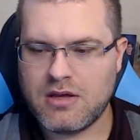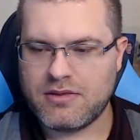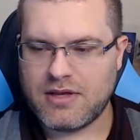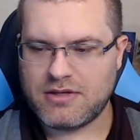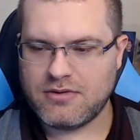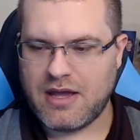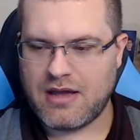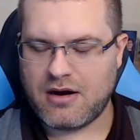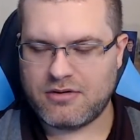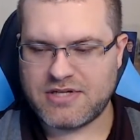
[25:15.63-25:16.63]
They do have,
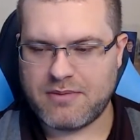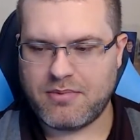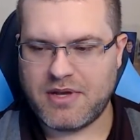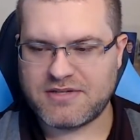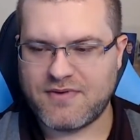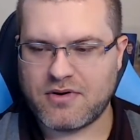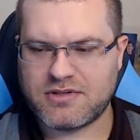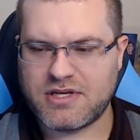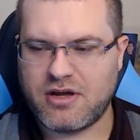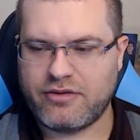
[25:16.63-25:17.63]
or Tampa Bay is
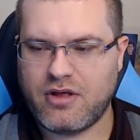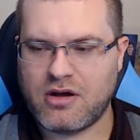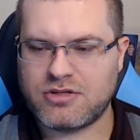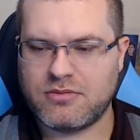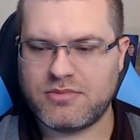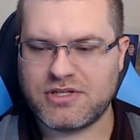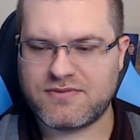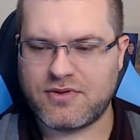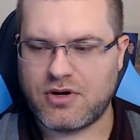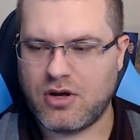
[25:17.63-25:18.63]
focusing on long-term deals
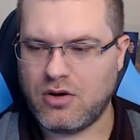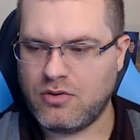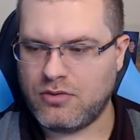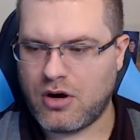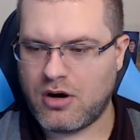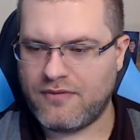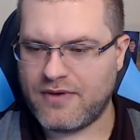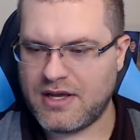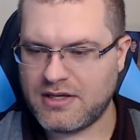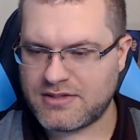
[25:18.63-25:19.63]
for their own
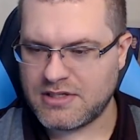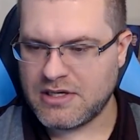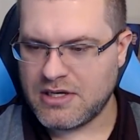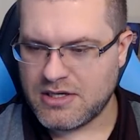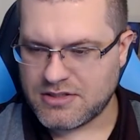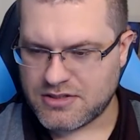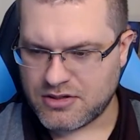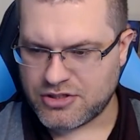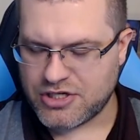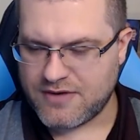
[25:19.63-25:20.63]
RFAs,
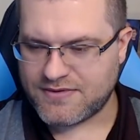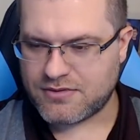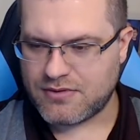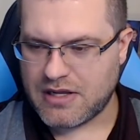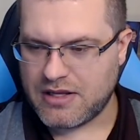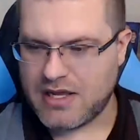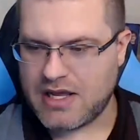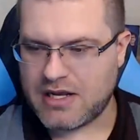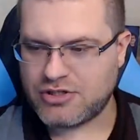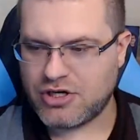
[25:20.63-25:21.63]
Sergachev, Cirelli,
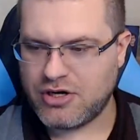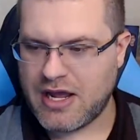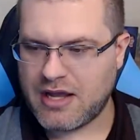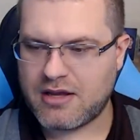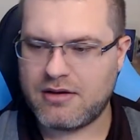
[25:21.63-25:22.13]
and Chernak.